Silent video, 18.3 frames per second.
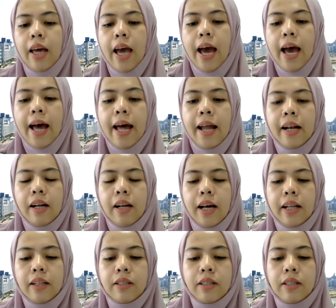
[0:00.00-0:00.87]
And
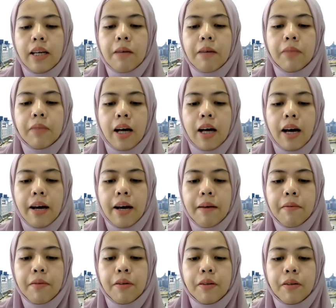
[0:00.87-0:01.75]
at the same
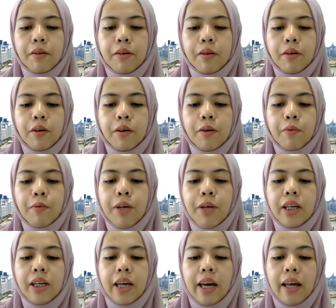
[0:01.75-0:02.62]
time,
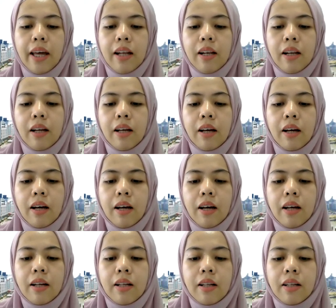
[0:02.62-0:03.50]
we gain
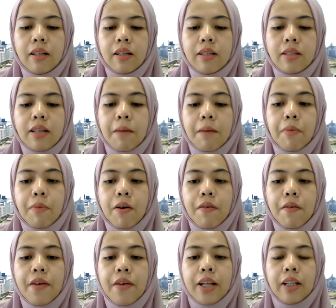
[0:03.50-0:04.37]
some
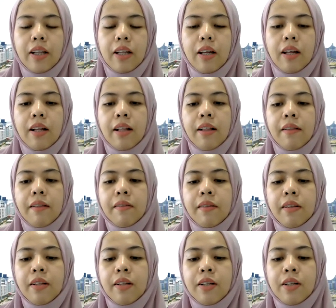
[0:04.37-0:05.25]
profit.
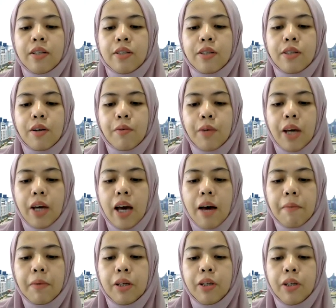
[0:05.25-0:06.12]
So we
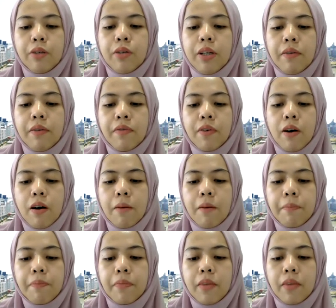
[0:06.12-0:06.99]
have a
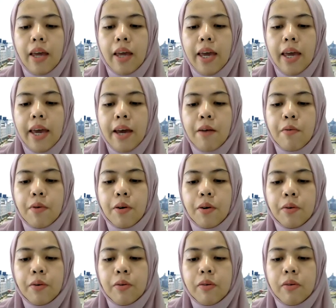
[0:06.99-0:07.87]
uniform
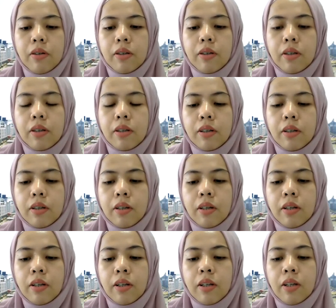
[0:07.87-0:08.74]
arrow.
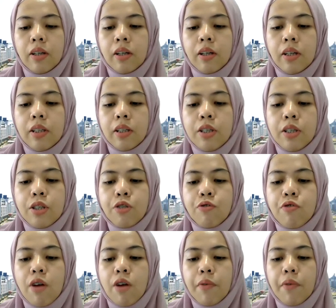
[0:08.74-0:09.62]
Just
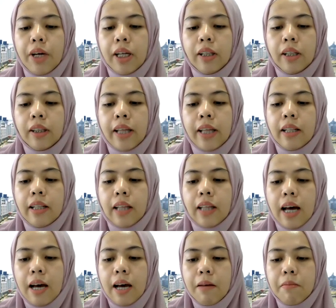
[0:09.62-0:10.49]
drop it 10
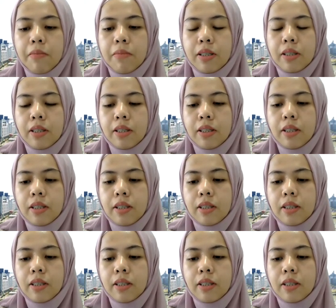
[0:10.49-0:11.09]
times.